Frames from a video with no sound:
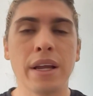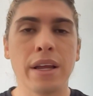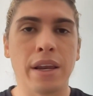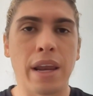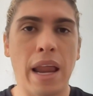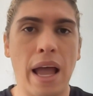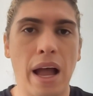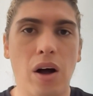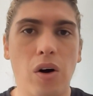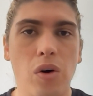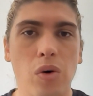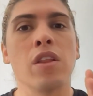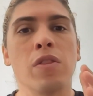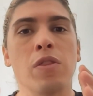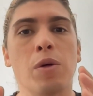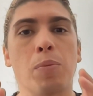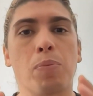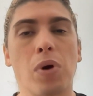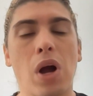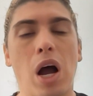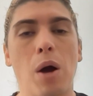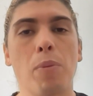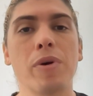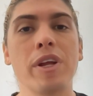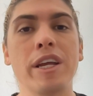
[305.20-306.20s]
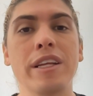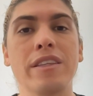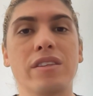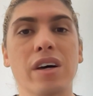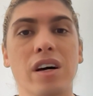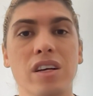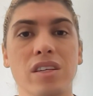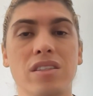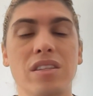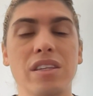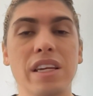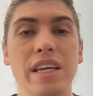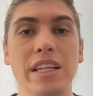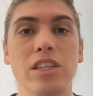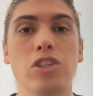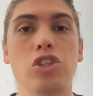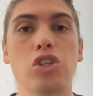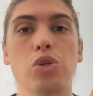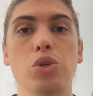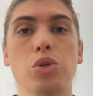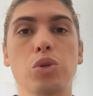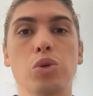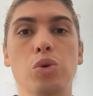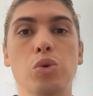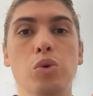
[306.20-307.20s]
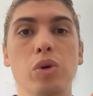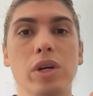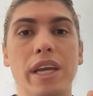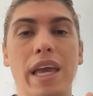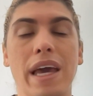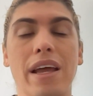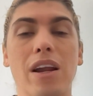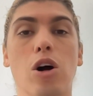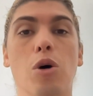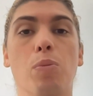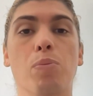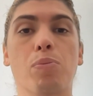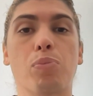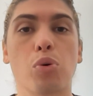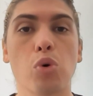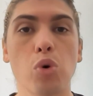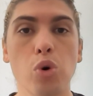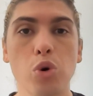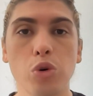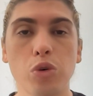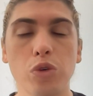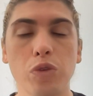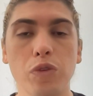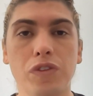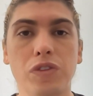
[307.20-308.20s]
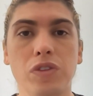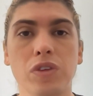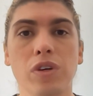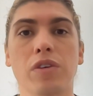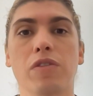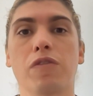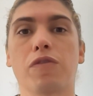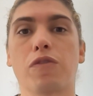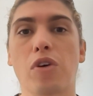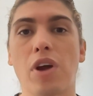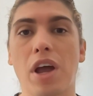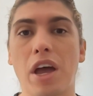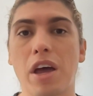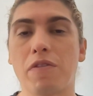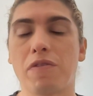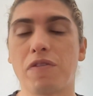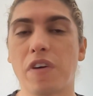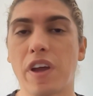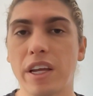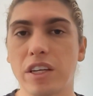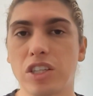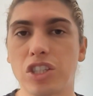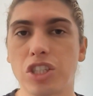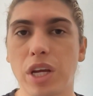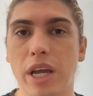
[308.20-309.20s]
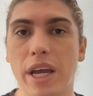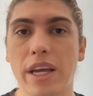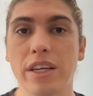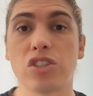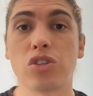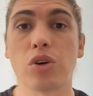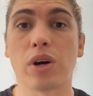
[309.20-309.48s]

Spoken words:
Now, the property does need to get approved for FHA, so it